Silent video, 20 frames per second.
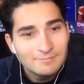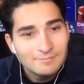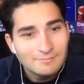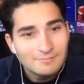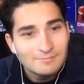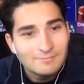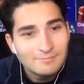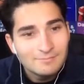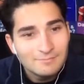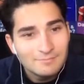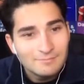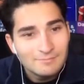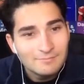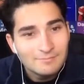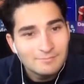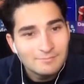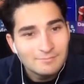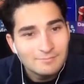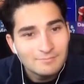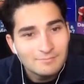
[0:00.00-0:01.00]

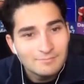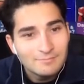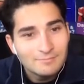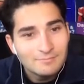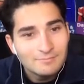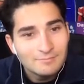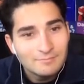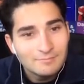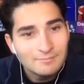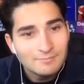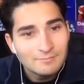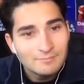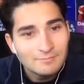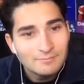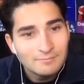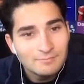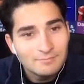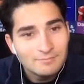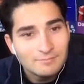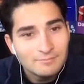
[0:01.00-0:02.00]

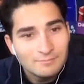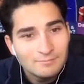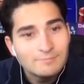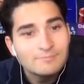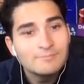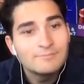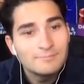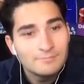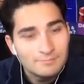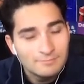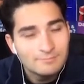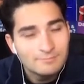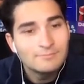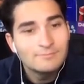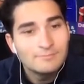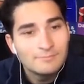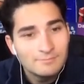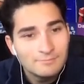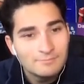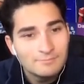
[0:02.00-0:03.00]

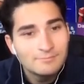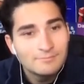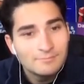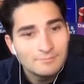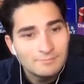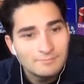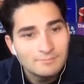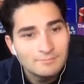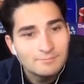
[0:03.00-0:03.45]
(silent)